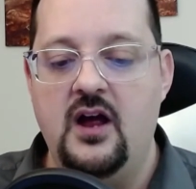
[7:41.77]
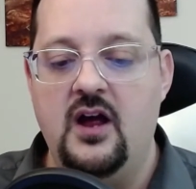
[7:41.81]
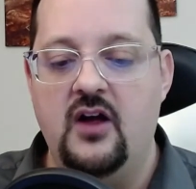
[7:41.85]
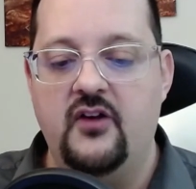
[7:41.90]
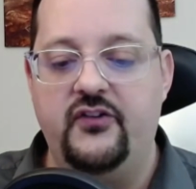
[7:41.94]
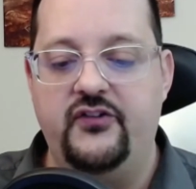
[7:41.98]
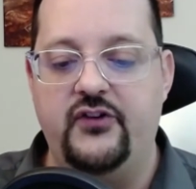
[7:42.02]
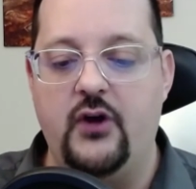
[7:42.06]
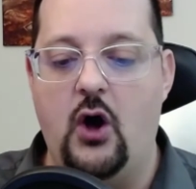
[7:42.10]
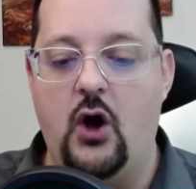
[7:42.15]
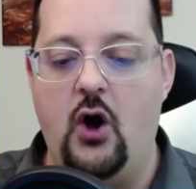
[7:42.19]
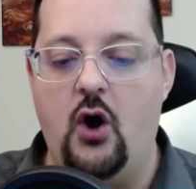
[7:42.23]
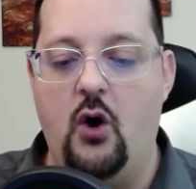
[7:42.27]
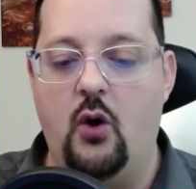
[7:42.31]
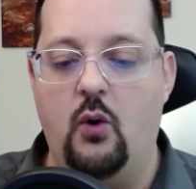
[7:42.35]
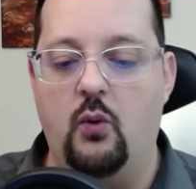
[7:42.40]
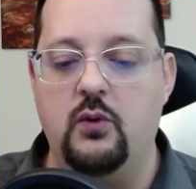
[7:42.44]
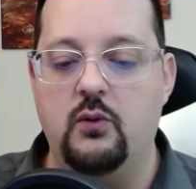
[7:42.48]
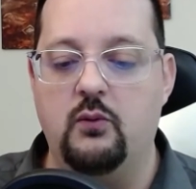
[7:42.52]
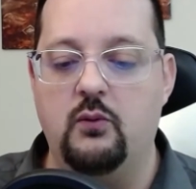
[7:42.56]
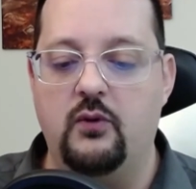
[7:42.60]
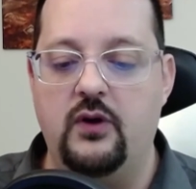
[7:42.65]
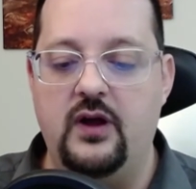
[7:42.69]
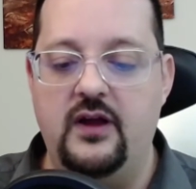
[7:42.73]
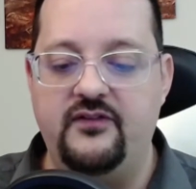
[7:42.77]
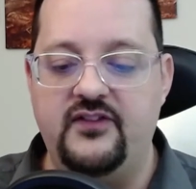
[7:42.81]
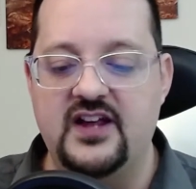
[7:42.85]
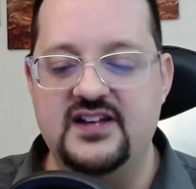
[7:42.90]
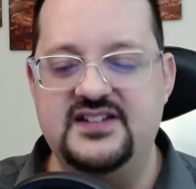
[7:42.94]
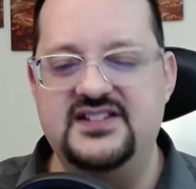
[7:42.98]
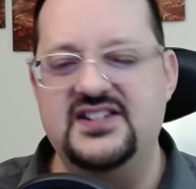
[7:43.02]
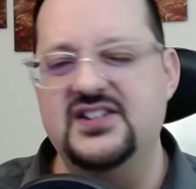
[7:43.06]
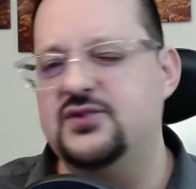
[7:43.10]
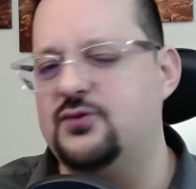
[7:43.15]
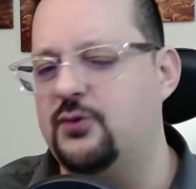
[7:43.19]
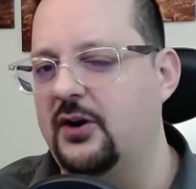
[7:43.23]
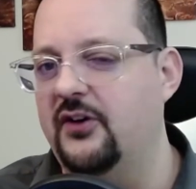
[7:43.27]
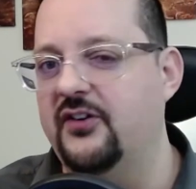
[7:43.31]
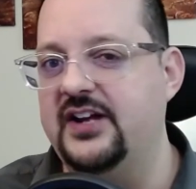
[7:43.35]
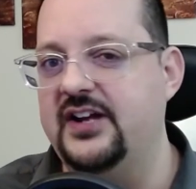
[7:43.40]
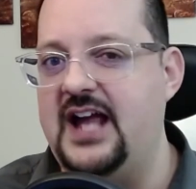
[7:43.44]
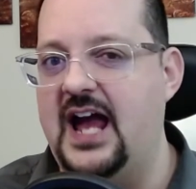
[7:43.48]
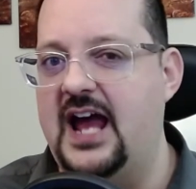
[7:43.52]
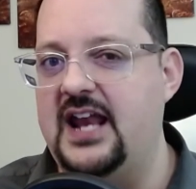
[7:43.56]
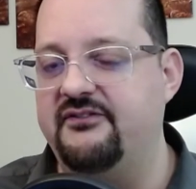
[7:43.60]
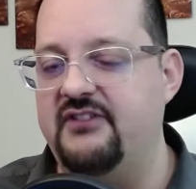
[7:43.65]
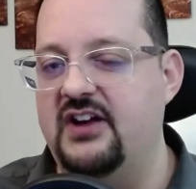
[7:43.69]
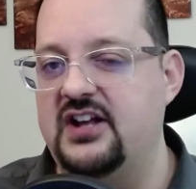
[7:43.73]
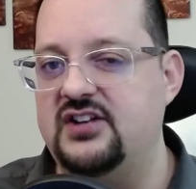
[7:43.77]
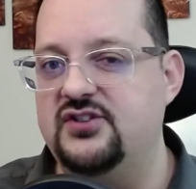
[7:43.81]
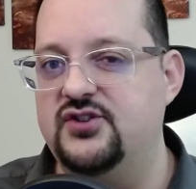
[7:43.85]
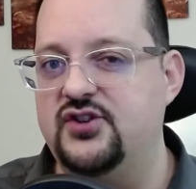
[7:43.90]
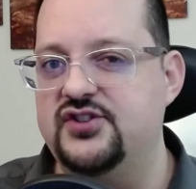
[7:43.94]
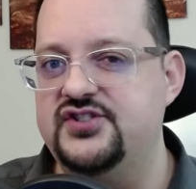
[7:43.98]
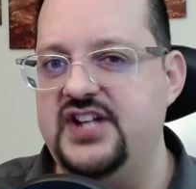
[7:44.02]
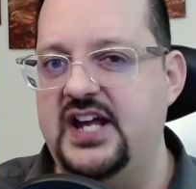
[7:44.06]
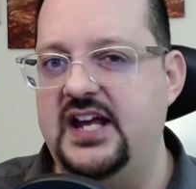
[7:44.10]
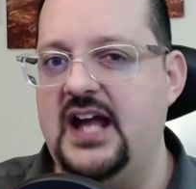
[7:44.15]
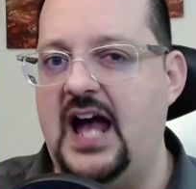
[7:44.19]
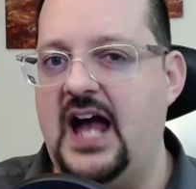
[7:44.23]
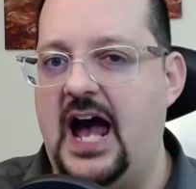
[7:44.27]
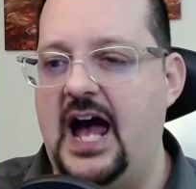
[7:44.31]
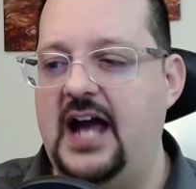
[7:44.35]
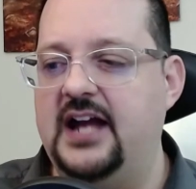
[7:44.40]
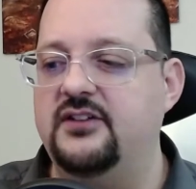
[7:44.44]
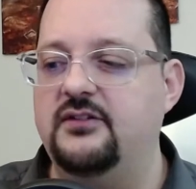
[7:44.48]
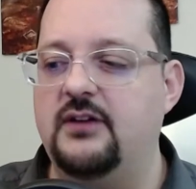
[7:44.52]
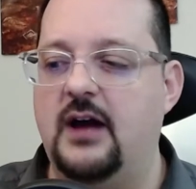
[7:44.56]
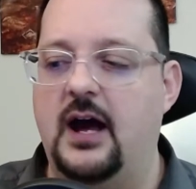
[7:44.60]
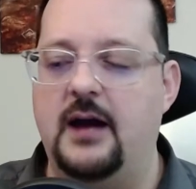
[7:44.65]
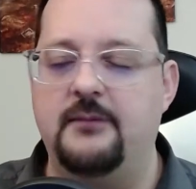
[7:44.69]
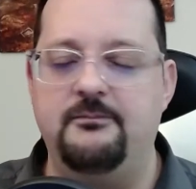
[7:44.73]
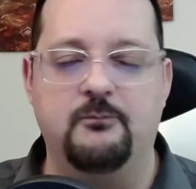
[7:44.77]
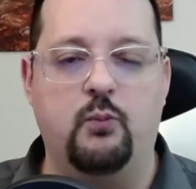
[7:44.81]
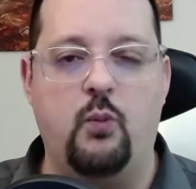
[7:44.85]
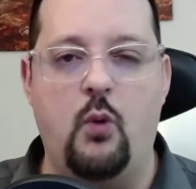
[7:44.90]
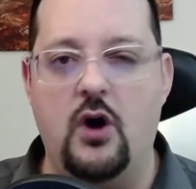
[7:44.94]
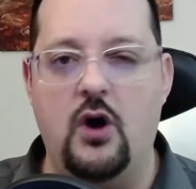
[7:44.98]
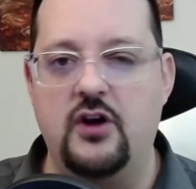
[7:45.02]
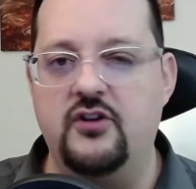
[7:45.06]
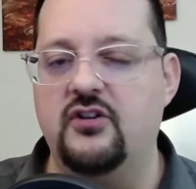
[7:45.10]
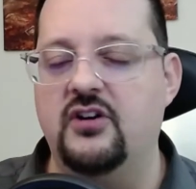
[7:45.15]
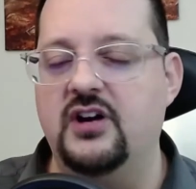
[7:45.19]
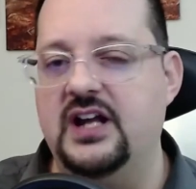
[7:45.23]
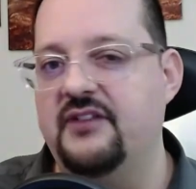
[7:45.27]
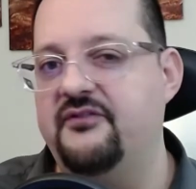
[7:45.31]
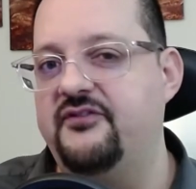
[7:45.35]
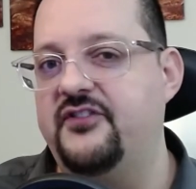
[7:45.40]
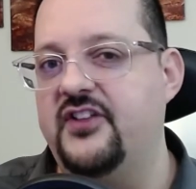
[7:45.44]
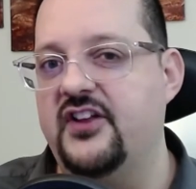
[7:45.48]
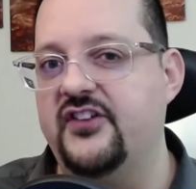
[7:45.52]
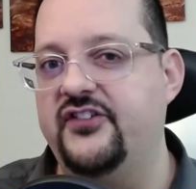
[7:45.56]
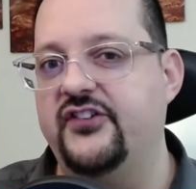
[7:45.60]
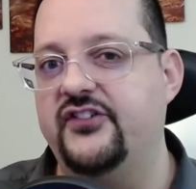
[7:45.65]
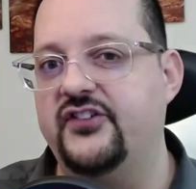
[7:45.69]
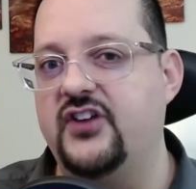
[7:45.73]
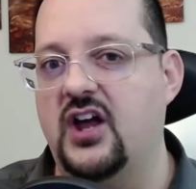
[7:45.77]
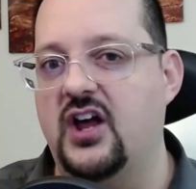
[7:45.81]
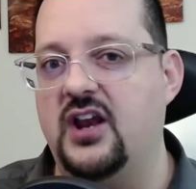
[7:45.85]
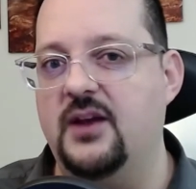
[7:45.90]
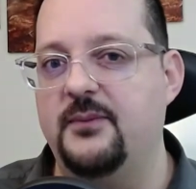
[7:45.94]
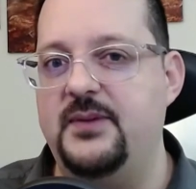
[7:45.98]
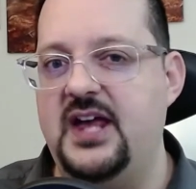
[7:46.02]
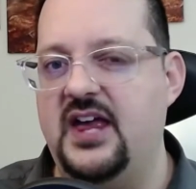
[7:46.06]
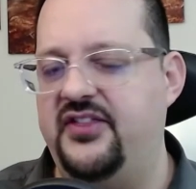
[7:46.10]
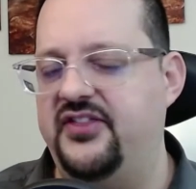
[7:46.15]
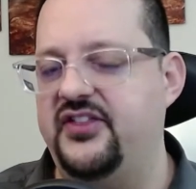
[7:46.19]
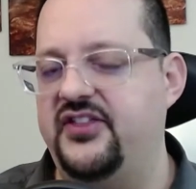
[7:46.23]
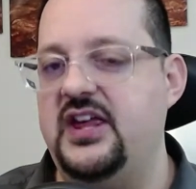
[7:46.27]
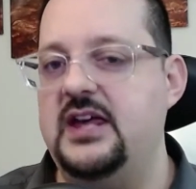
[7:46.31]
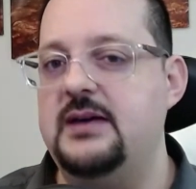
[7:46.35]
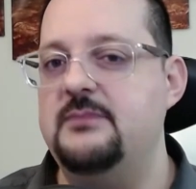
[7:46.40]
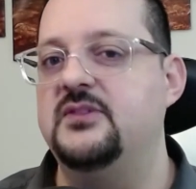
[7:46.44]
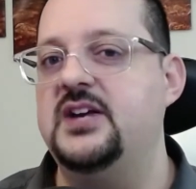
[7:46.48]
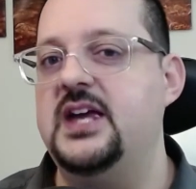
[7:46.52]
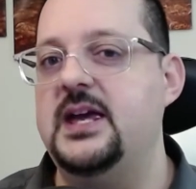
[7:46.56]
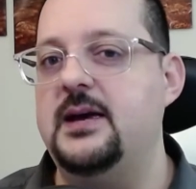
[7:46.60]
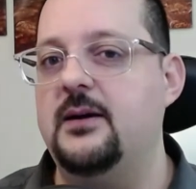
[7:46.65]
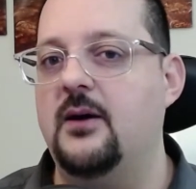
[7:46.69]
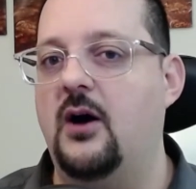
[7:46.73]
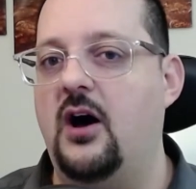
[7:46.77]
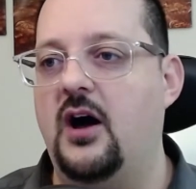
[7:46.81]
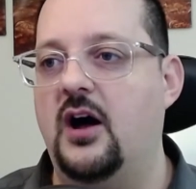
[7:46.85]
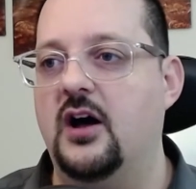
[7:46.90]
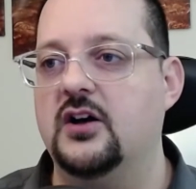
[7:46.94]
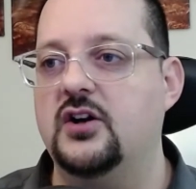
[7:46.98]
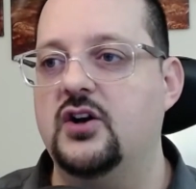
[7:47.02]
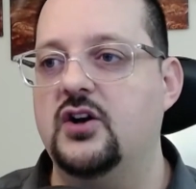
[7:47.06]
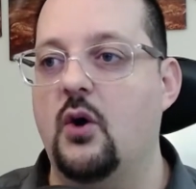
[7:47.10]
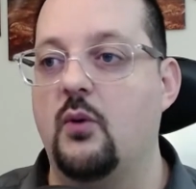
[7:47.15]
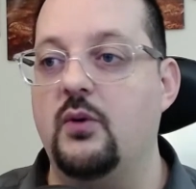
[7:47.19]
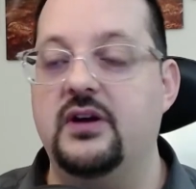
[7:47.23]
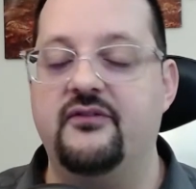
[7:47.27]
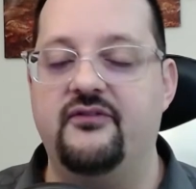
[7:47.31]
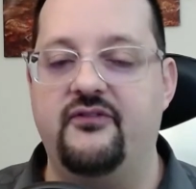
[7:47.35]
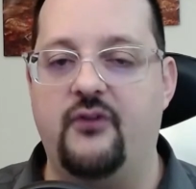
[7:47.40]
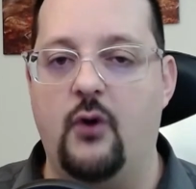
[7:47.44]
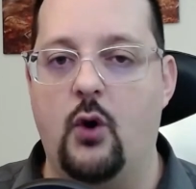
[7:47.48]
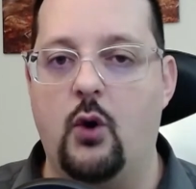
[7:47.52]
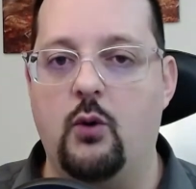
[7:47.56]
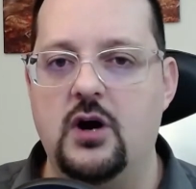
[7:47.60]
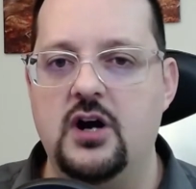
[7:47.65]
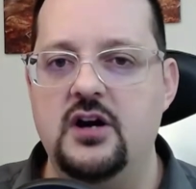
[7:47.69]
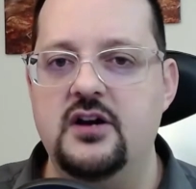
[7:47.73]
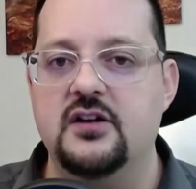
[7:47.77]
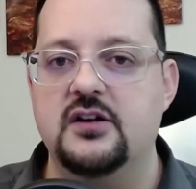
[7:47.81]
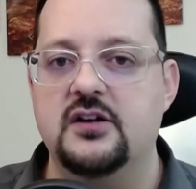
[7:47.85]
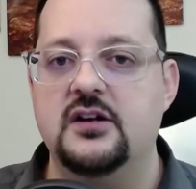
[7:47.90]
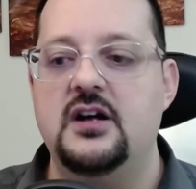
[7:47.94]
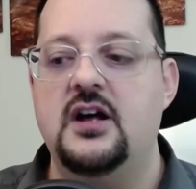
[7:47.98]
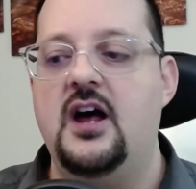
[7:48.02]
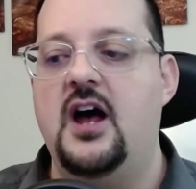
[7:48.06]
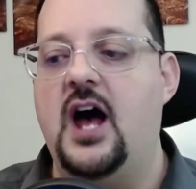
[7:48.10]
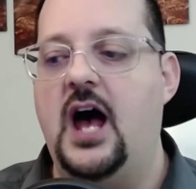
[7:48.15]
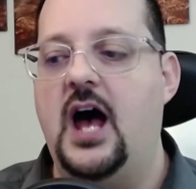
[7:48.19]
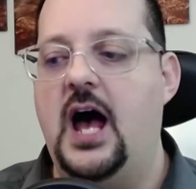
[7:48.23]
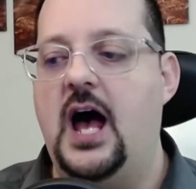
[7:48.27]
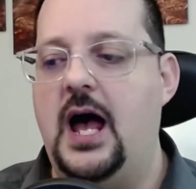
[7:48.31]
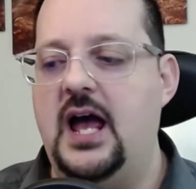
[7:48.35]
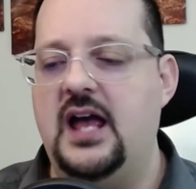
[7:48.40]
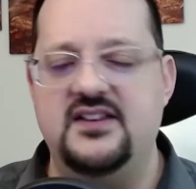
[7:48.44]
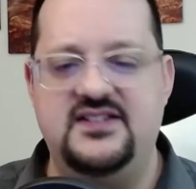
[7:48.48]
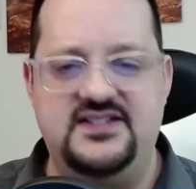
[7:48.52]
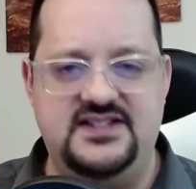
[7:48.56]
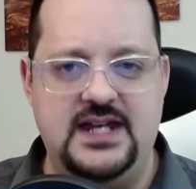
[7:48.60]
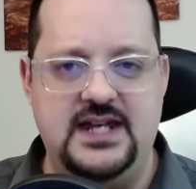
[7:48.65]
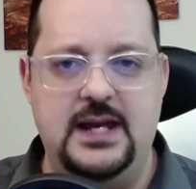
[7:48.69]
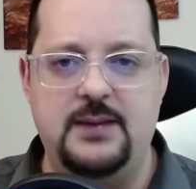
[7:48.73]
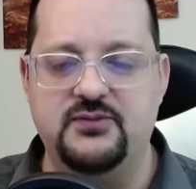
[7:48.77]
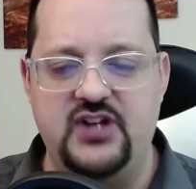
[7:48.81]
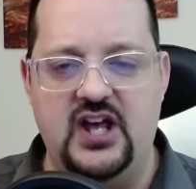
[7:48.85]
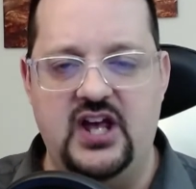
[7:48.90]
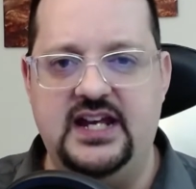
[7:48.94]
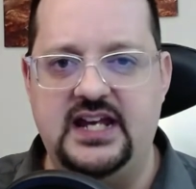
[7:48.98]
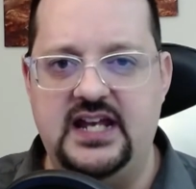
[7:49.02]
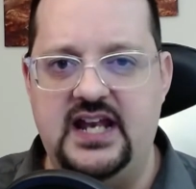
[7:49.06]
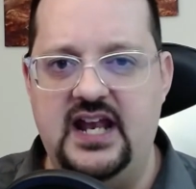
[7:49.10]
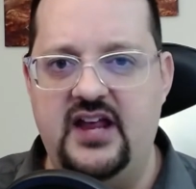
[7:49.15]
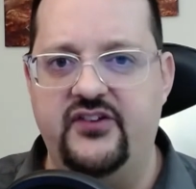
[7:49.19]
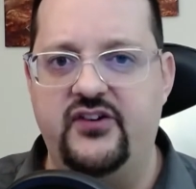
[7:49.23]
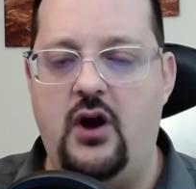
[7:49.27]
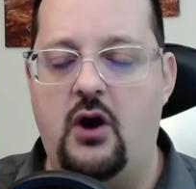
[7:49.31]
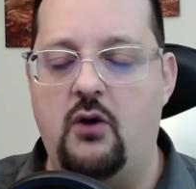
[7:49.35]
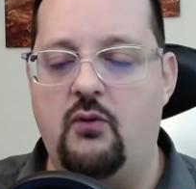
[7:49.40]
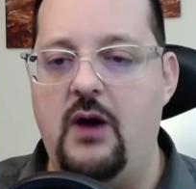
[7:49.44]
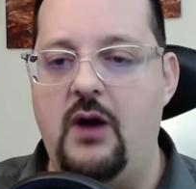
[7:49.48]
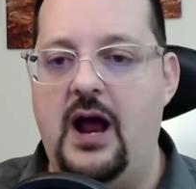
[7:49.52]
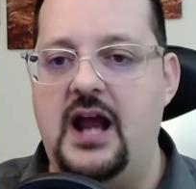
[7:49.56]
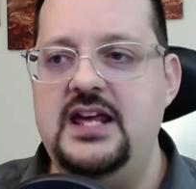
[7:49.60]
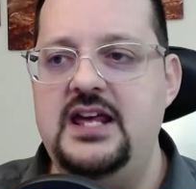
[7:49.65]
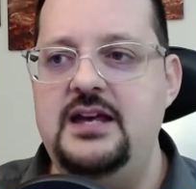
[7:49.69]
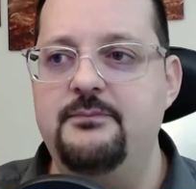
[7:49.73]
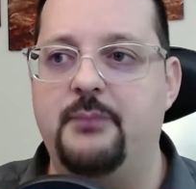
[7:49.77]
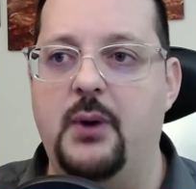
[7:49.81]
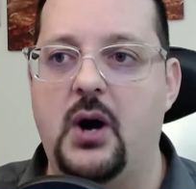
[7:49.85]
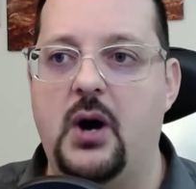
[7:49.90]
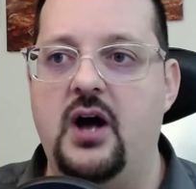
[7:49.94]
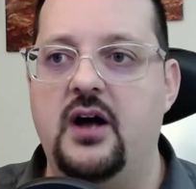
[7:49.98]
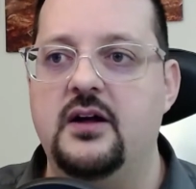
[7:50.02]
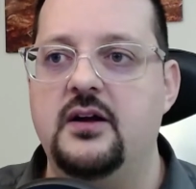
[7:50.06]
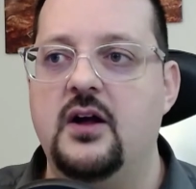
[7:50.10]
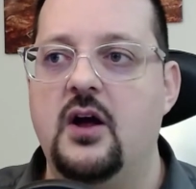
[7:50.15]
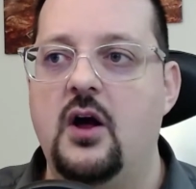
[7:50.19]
So this is really kind of interesting. I'm wondering if this is going to be a theme going forward. It seems like it is already, but